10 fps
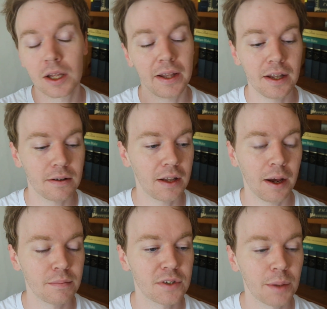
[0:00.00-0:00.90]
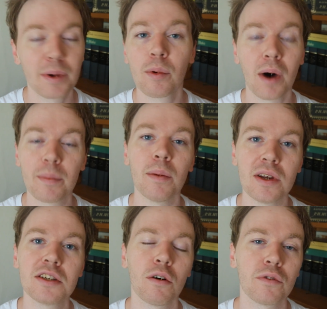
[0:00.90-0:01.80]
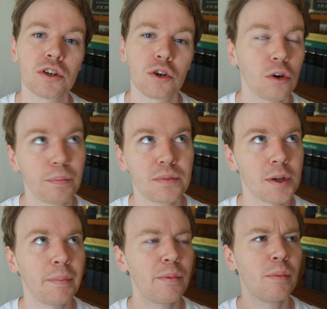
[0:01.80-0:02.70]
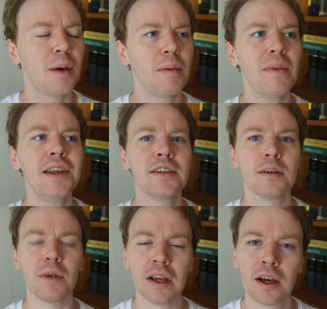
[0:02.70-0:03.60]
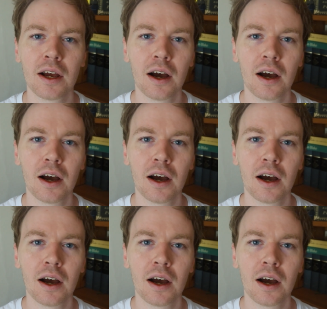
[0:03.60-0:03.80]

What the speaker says: Then some people might be a bit selfish, or some people might be mean to me.